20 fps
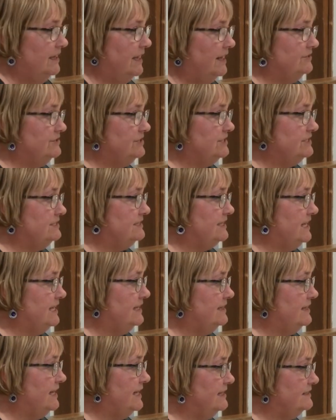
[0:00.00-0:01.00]
I'll just
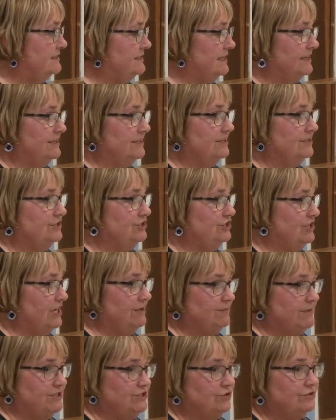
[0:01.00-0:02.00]
say that
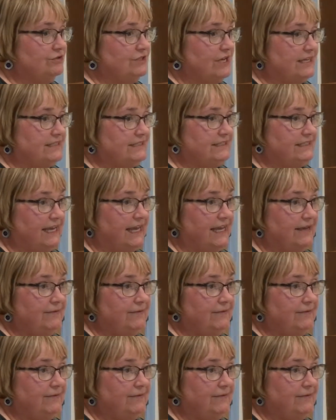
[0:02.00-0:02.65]
janemitchell.ca,